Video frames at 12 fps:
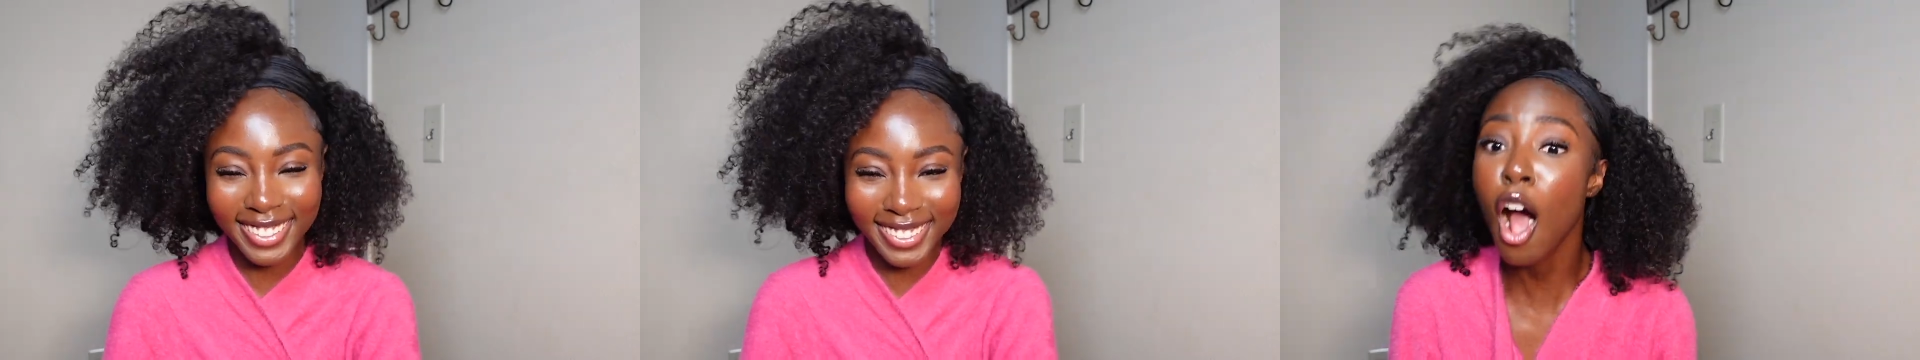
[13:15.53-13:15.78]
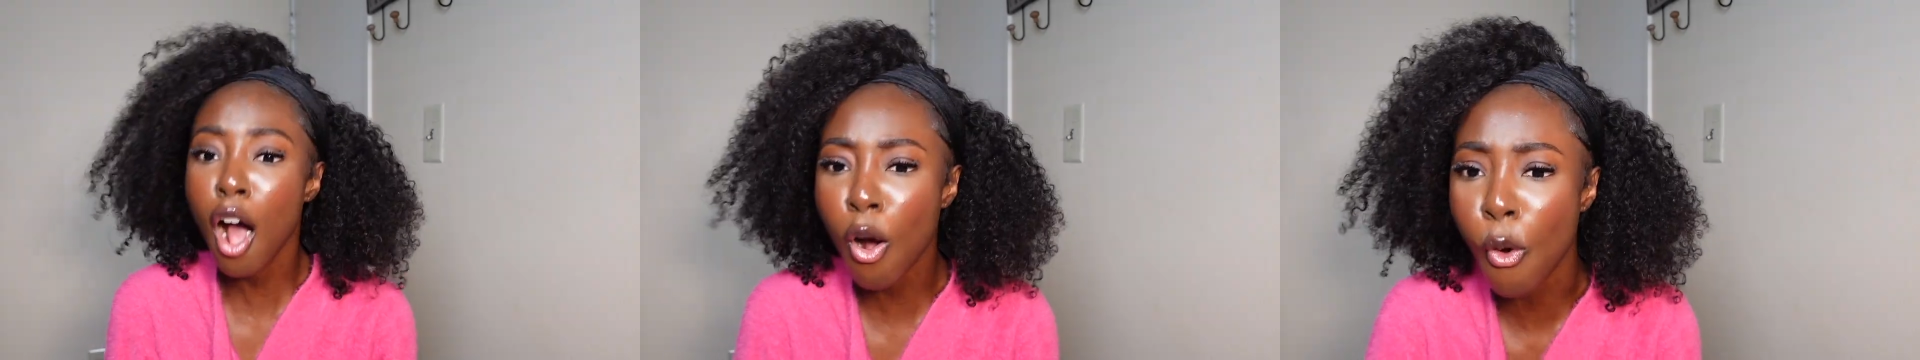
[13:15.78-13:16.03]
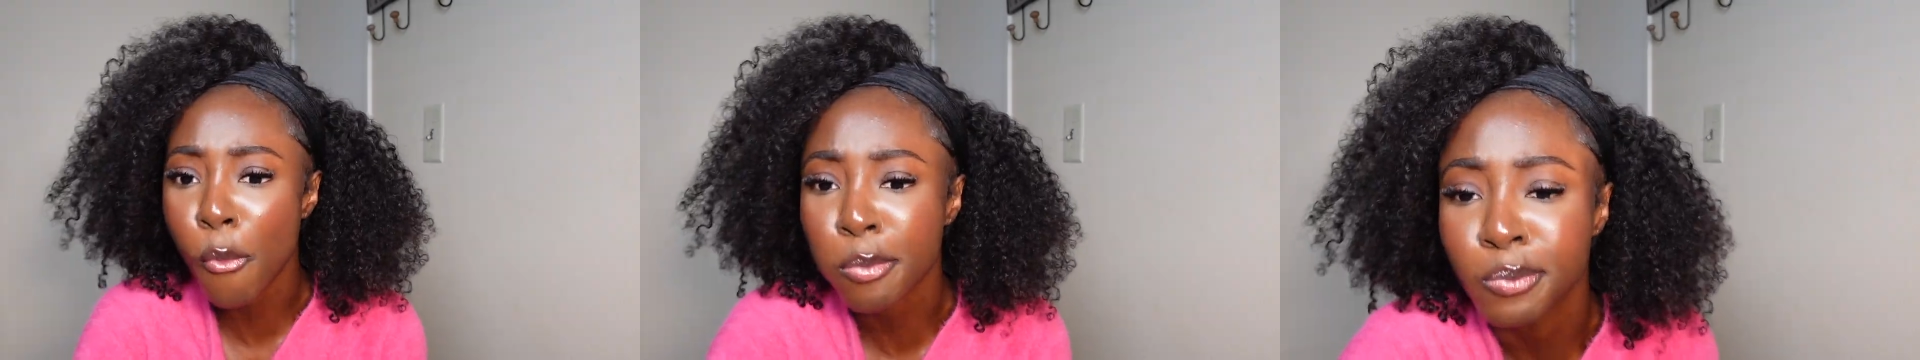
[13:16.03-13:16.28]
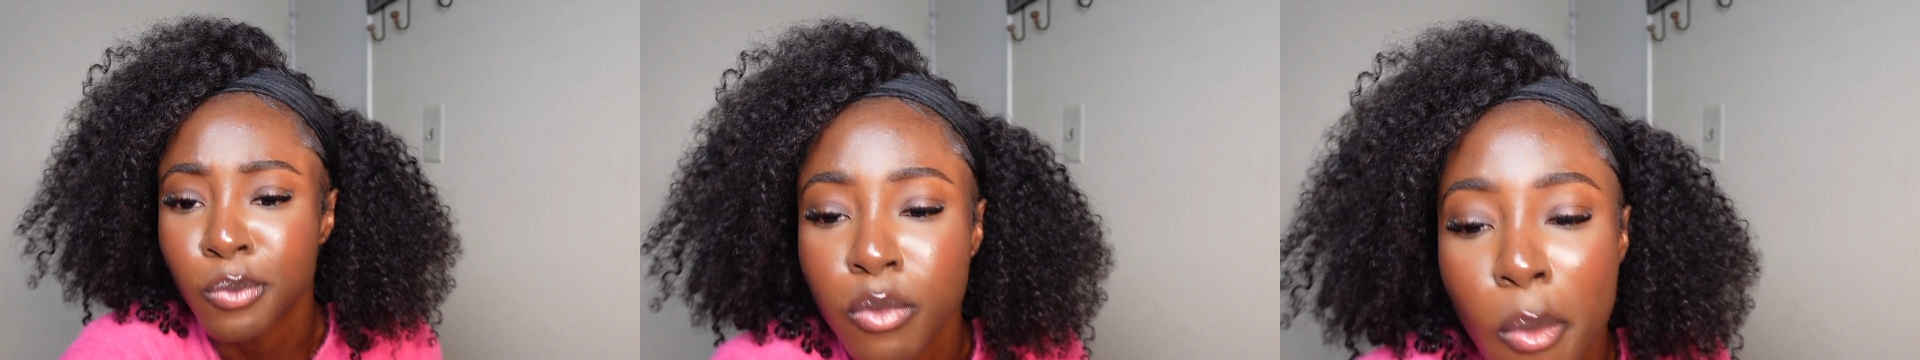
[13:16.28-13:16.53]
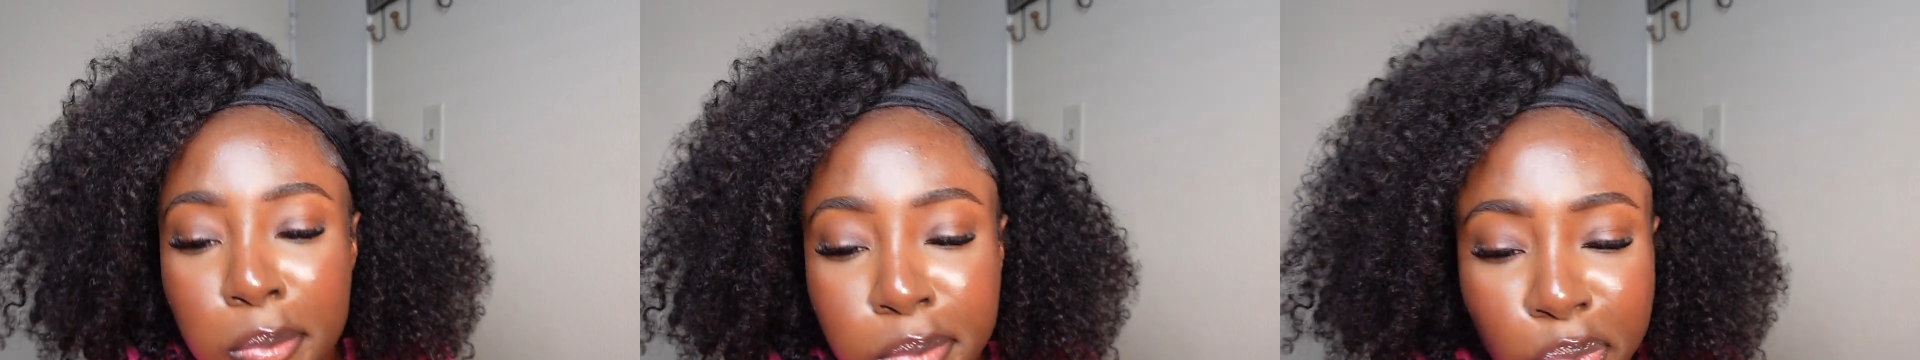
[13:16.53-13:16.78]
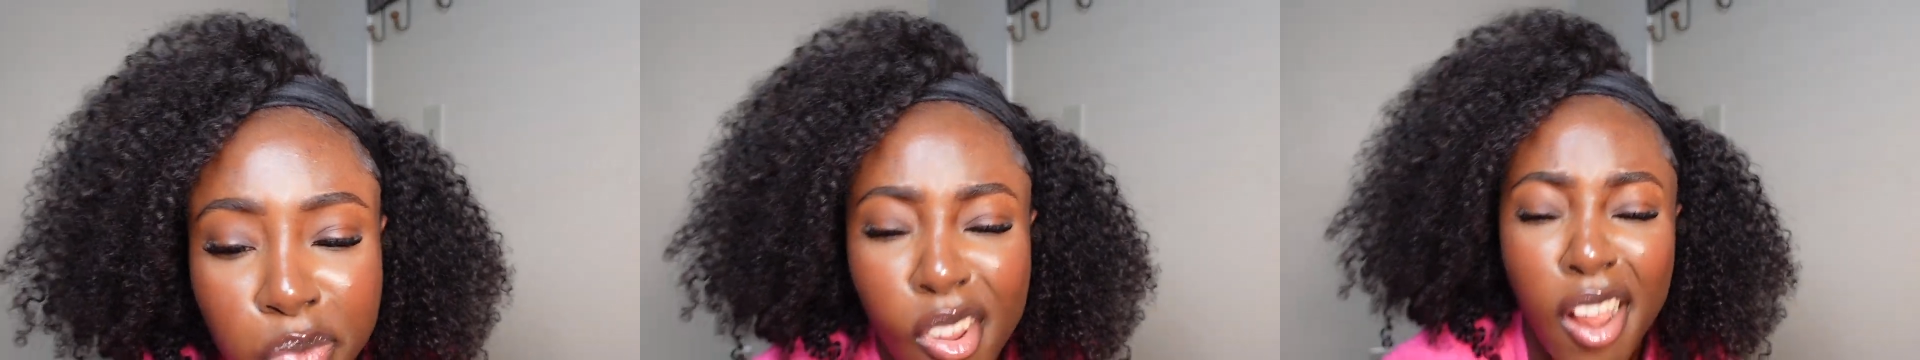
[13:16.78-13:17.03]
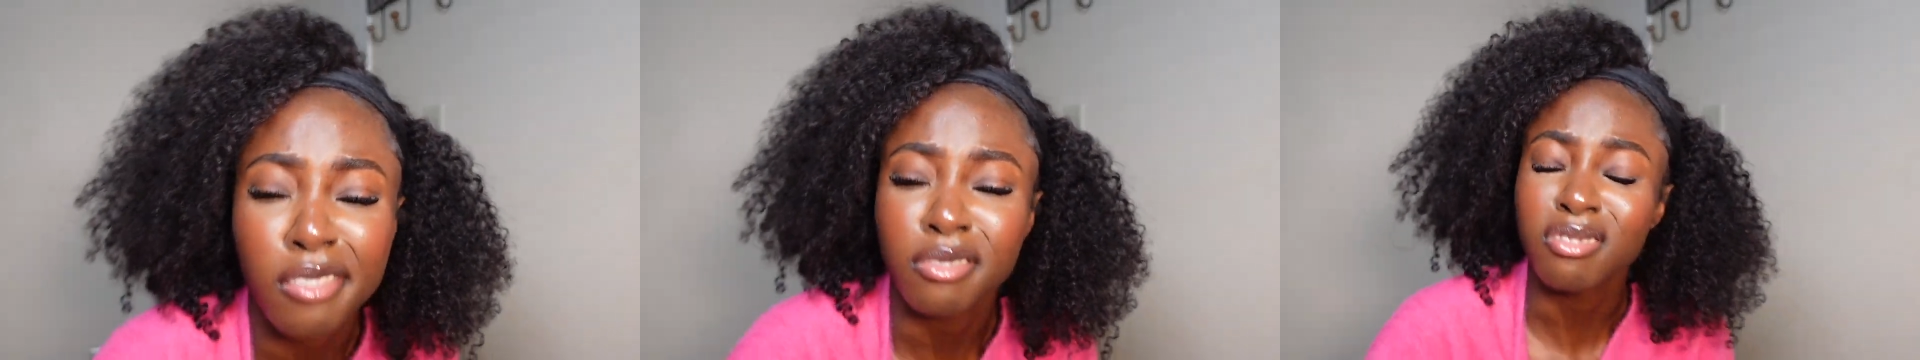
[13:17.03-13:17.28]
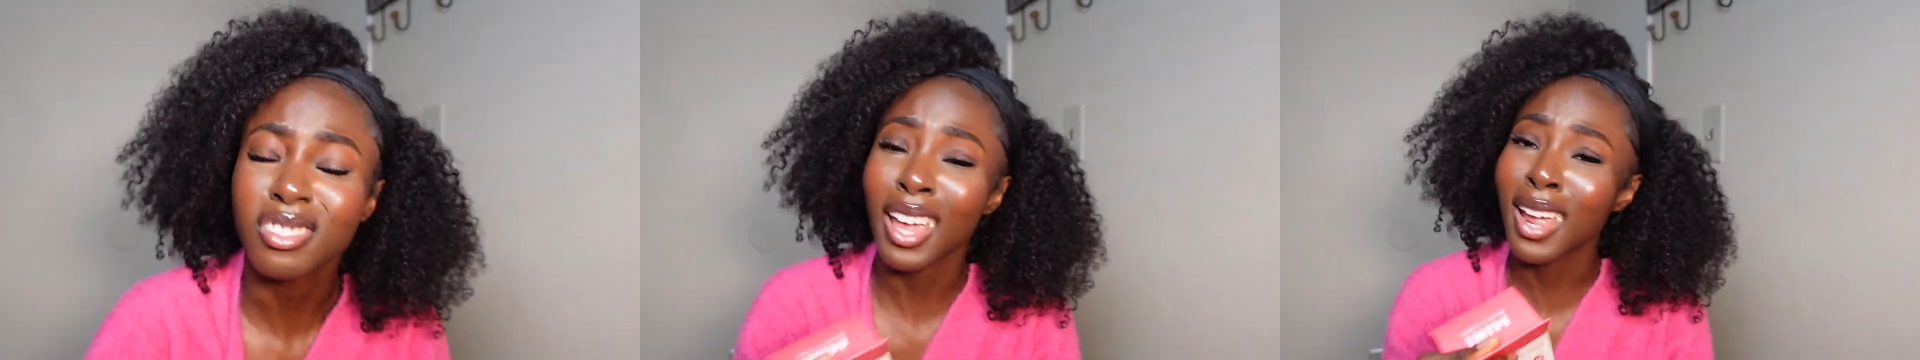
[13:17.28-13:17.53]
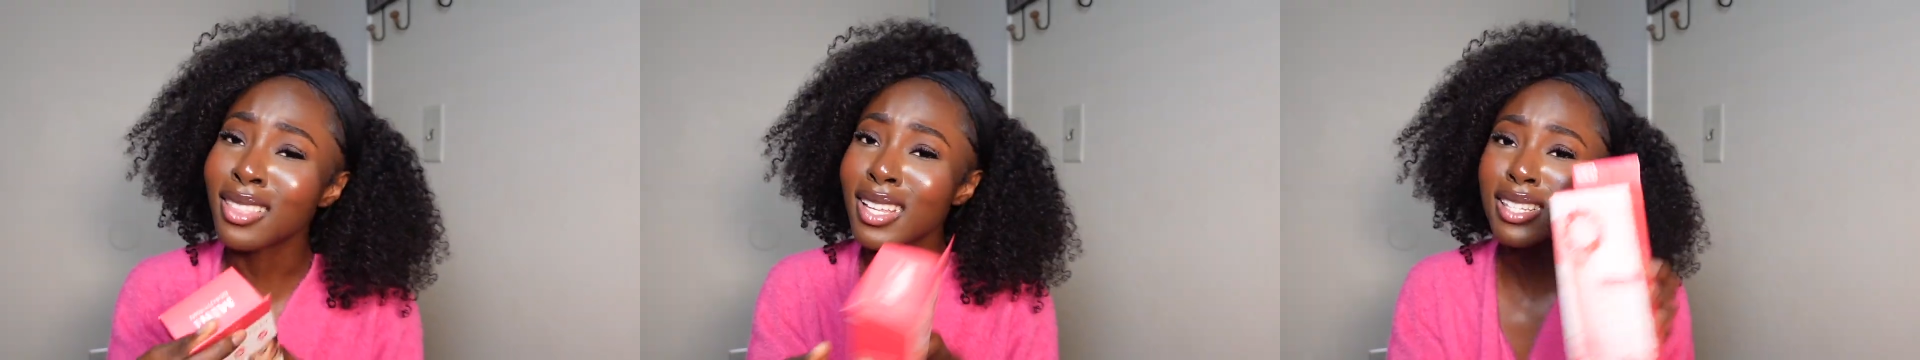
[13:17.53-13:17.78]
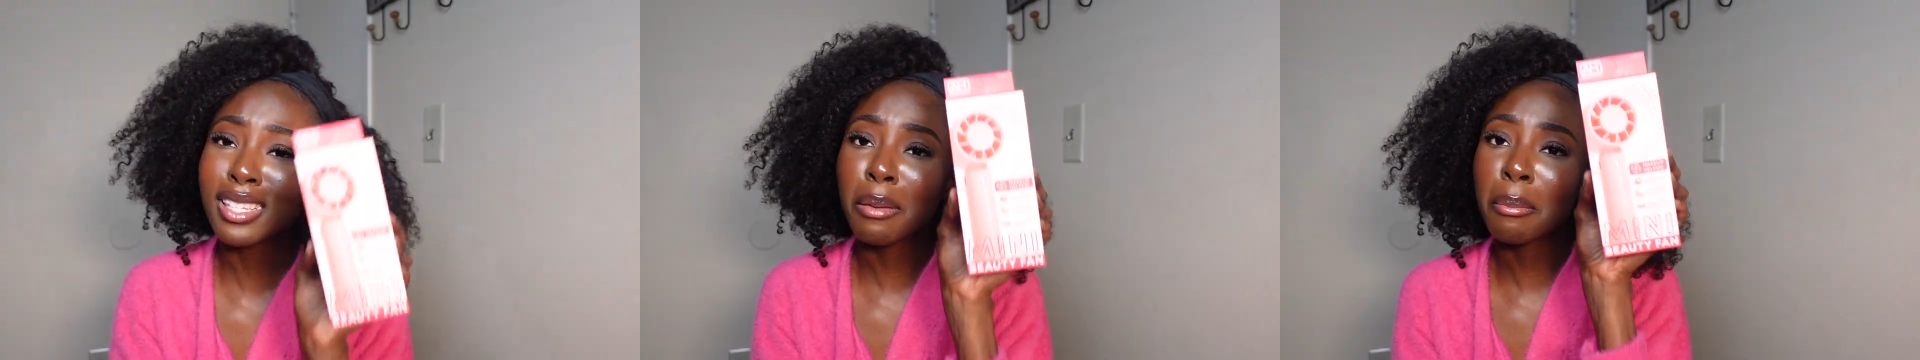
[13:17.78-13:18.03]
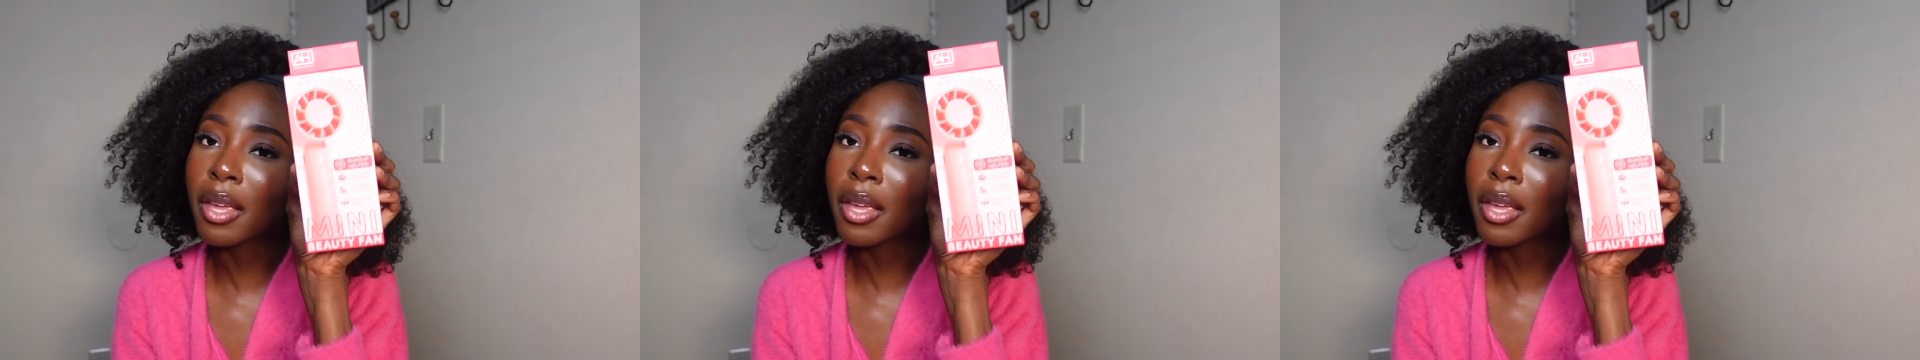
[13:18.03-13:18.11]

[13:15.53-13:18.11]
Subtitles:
Oh, and they sent